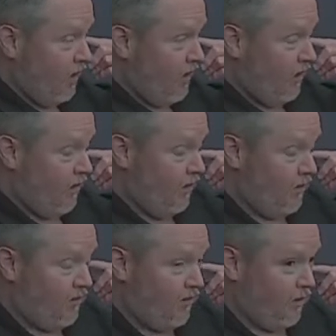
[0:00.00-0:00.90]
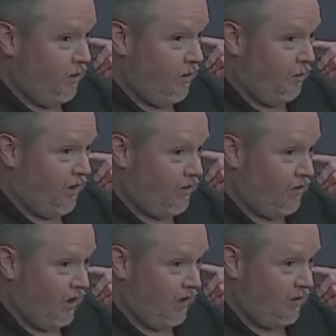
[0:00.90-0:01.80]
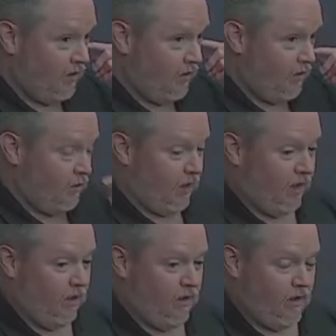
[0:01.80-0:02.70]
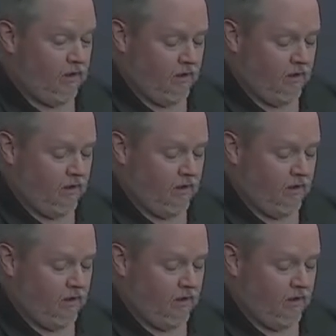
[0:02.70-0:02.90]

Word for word: and it's uh, a pleasure to get to hear her read.